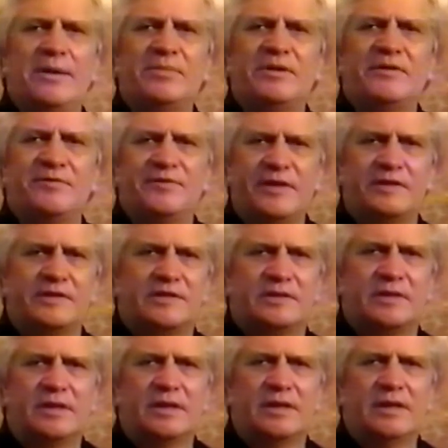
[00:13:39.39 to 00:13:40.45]
am convinced
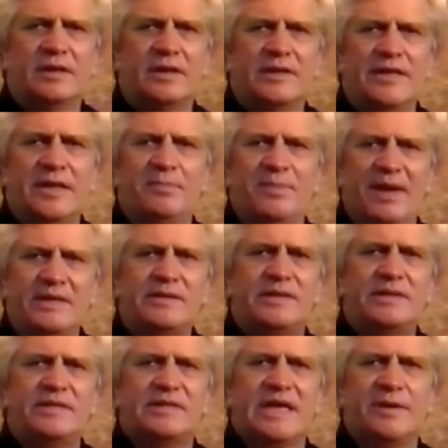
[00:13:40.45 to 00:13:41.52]
that
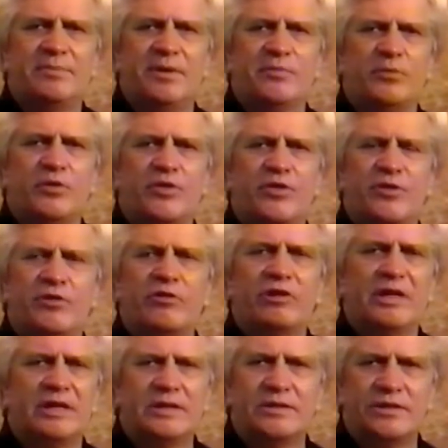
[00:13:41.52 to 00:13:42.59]
basics can be more
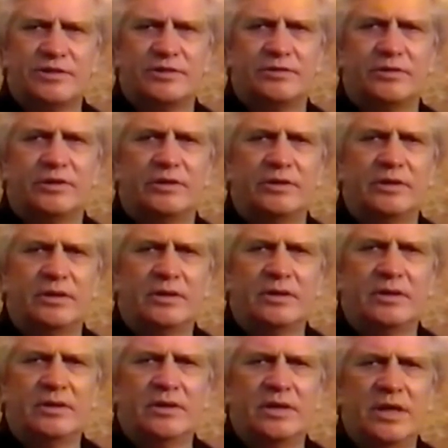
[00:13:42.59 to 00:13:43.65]
thoroughly understood,
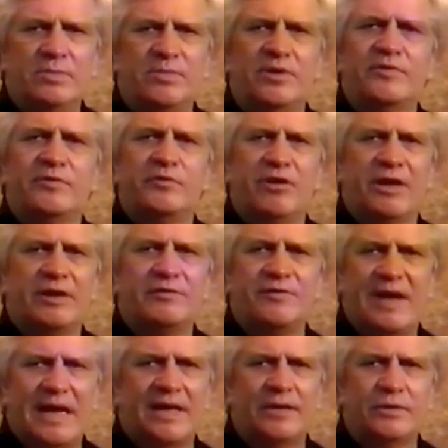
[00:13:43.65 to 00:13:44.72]
be of greater
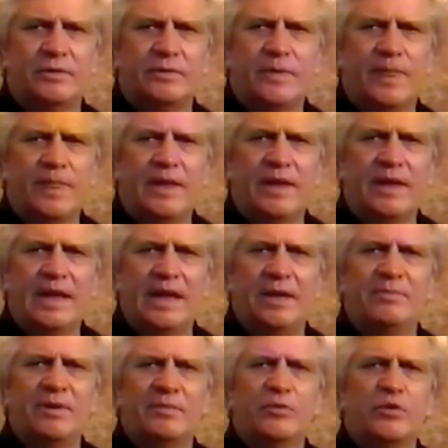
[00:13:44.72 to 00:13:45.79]
value, and
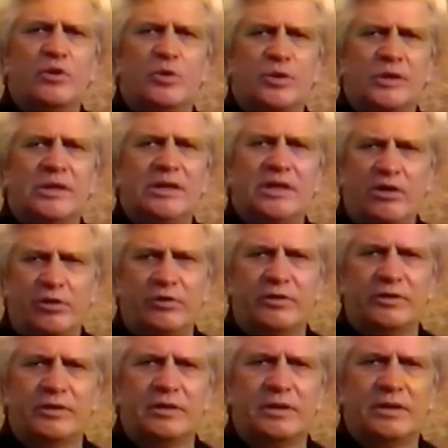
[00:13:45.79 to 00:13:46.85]
be more quickly
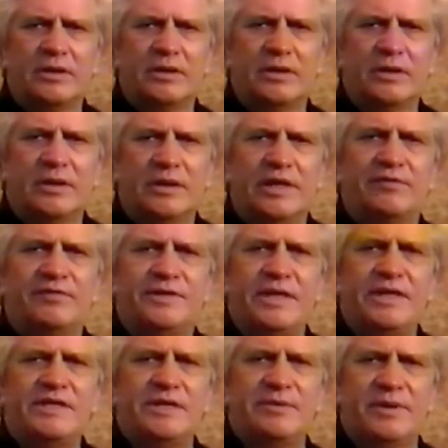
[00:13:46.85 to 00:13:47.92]
learned if
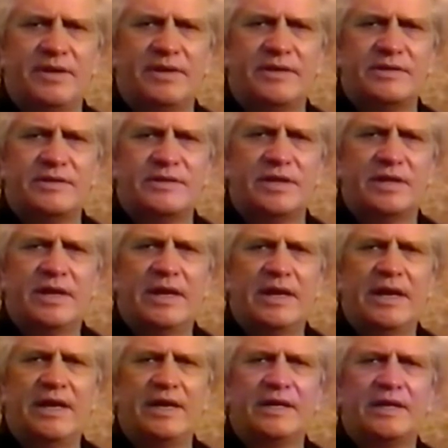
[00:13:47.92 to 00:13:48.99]
teaching methods
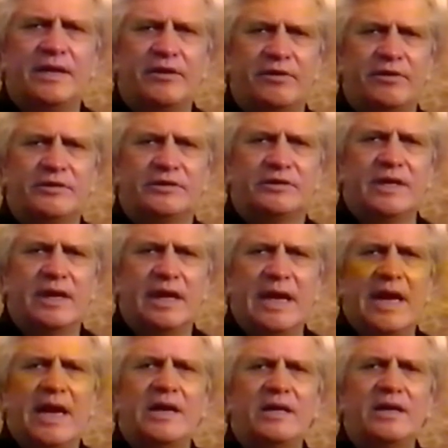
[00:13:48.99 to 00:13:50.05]
encouraged
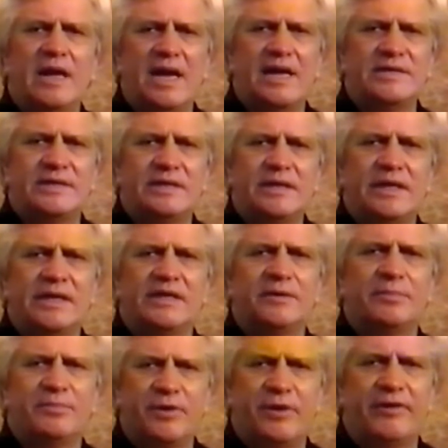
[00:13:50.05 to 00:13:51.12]
analyzing and
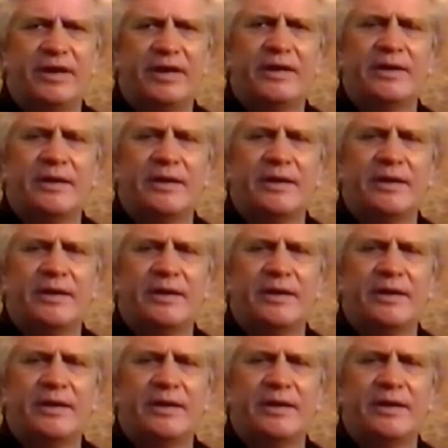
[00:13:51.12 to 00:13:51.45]
comparing